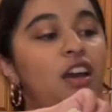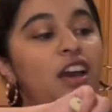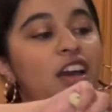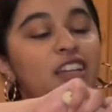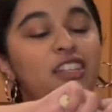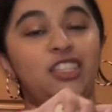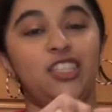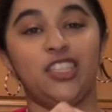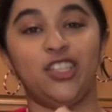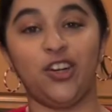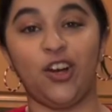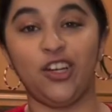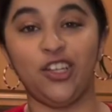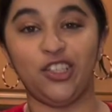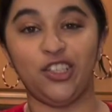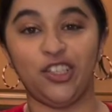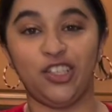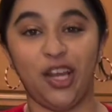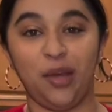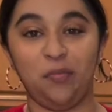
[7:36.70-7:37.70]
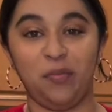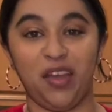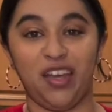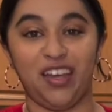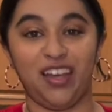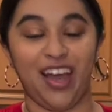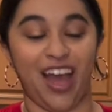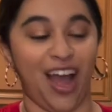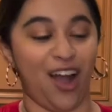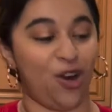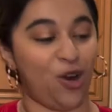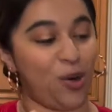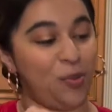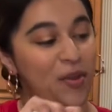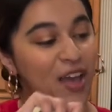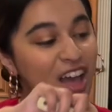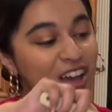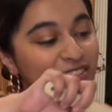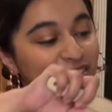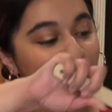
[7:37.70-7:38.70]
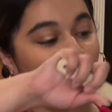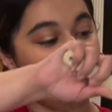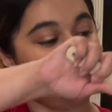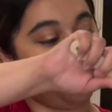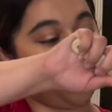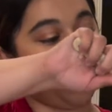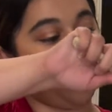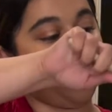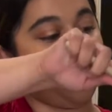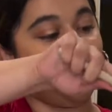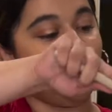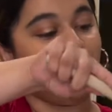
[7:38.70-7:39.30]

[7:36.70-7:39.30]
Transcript: and start shaping our pavlova.